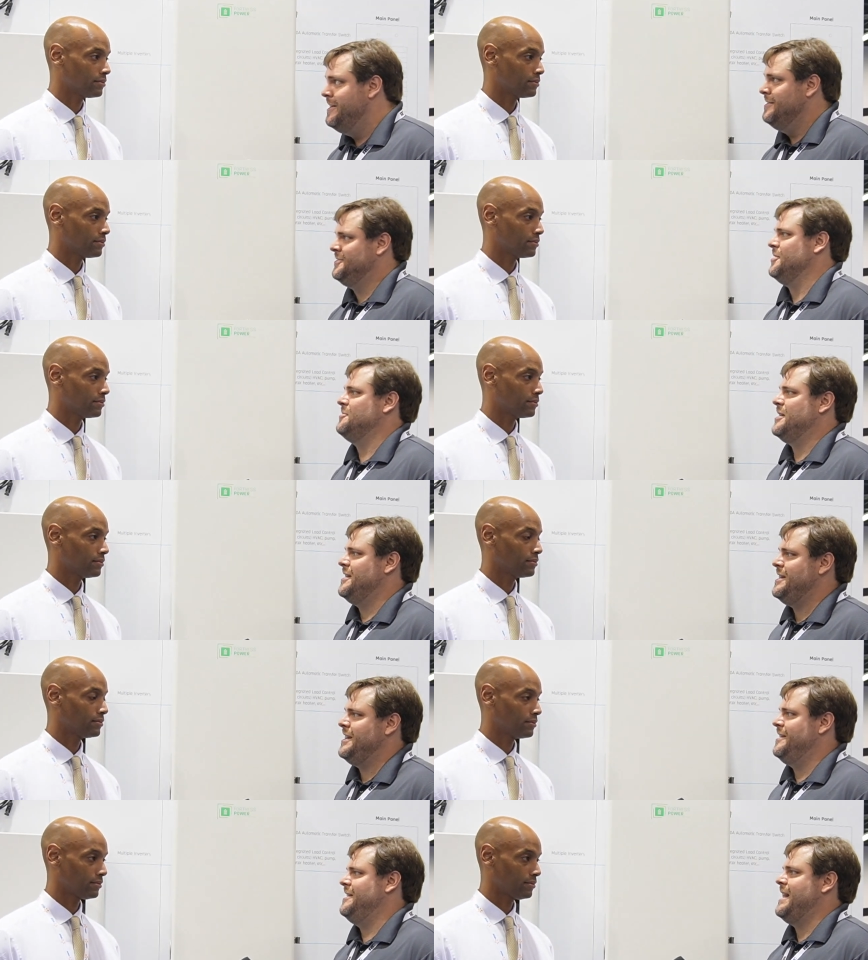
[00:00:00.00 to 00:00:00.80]
Speaker 1: So
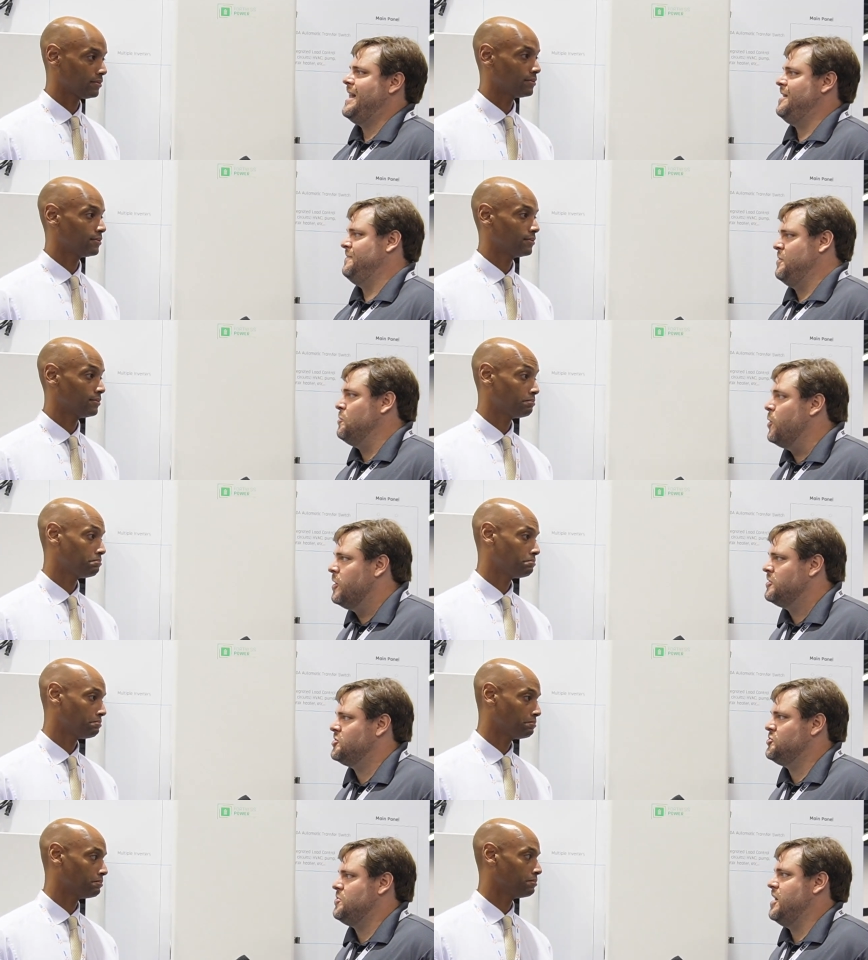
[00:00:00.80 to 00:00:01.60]
getting in and out of a
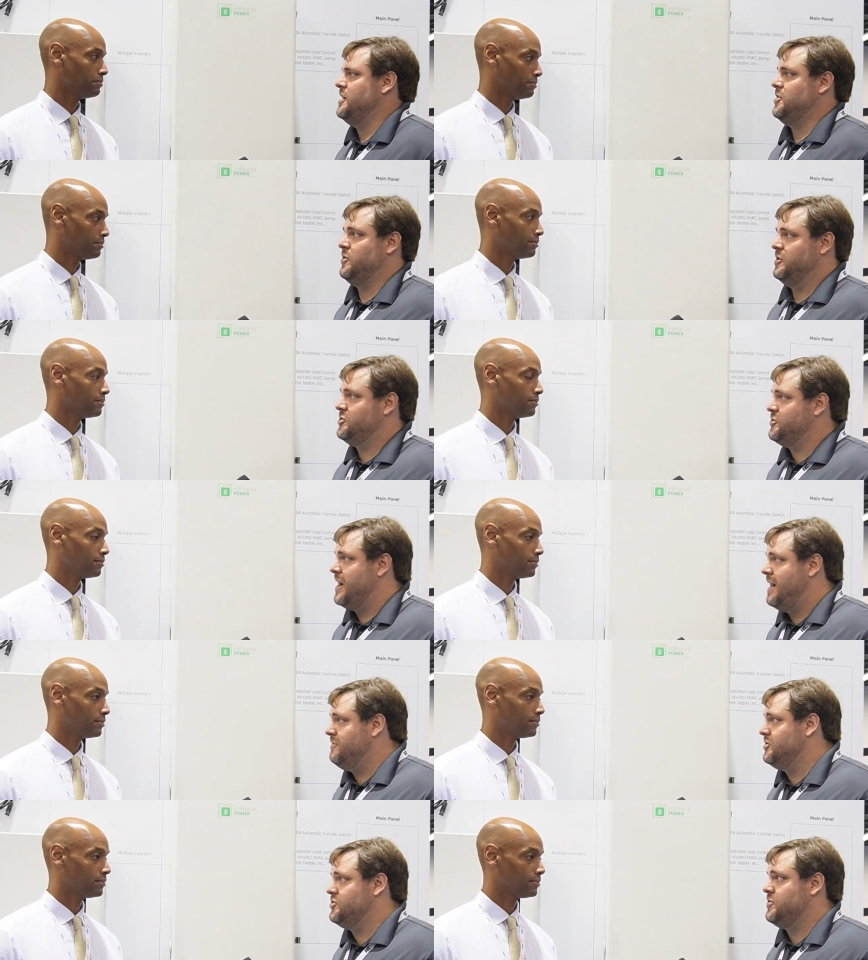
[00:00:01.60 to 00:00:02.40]
work truck or a
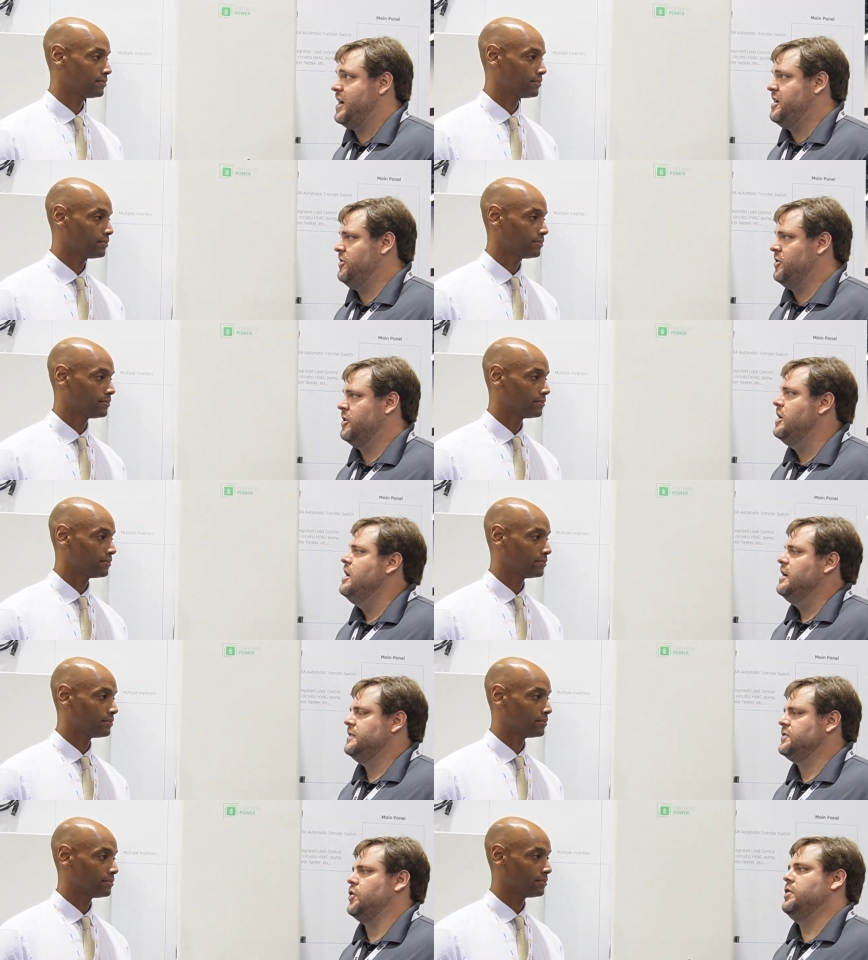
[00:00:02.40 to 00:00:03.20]
travel trailer
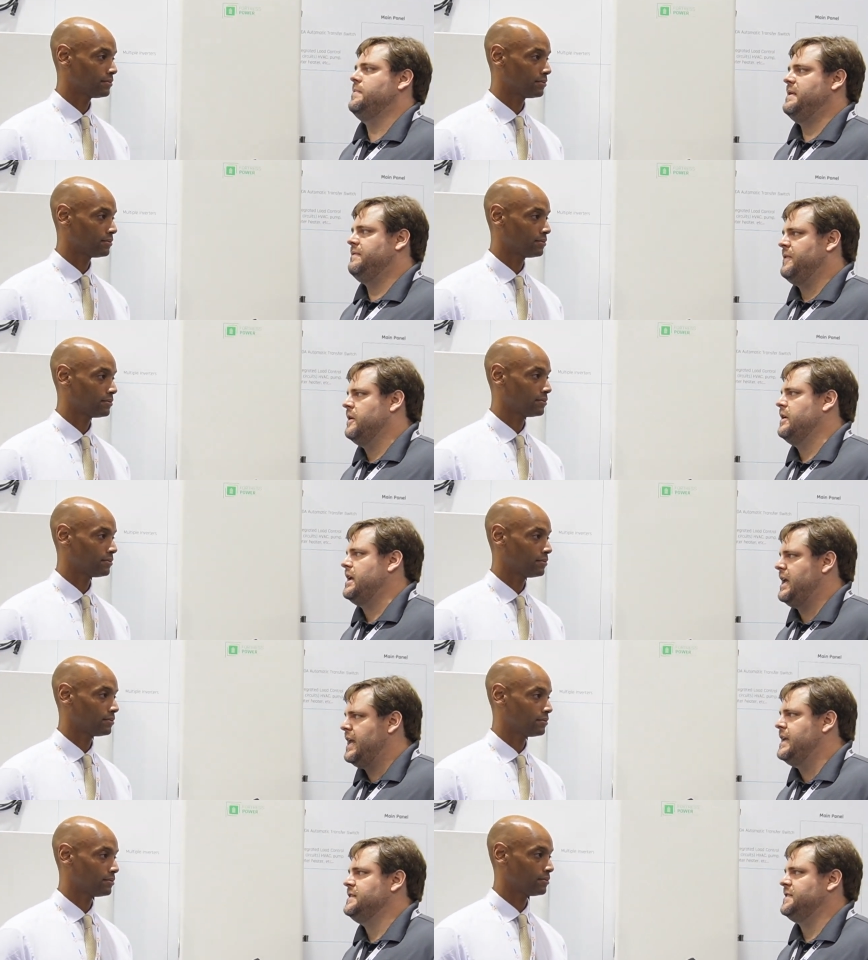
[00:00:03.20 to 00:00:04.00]
is going to be very
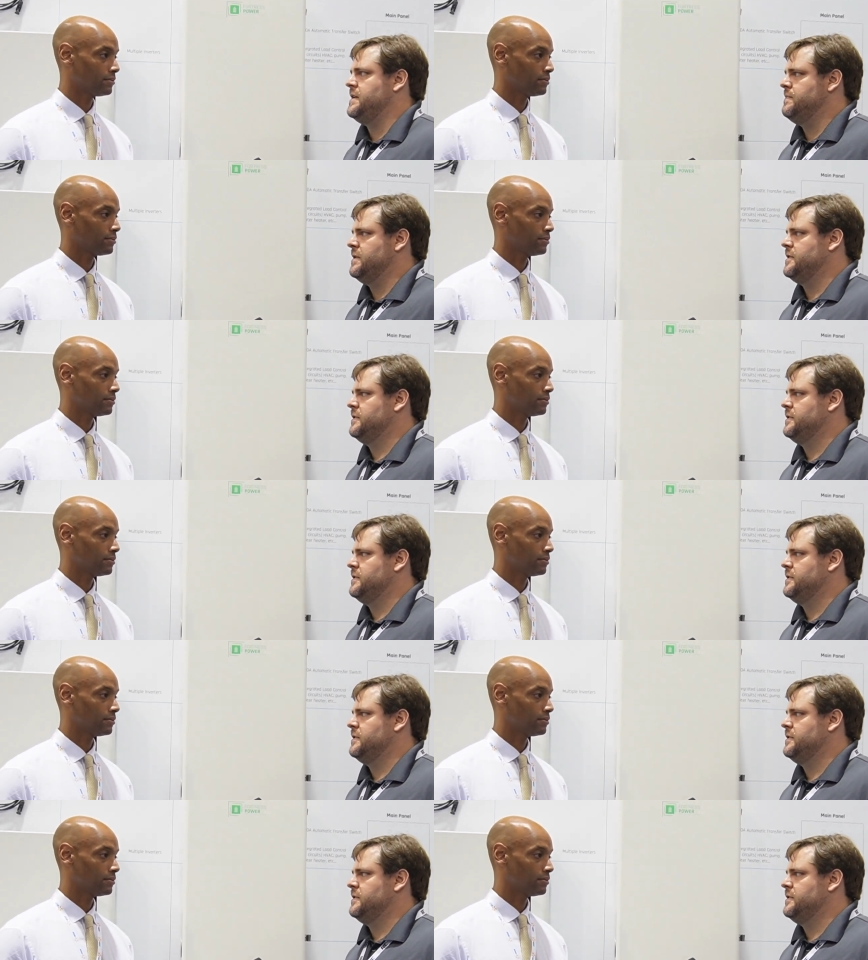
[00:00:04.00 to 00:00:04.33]
easy with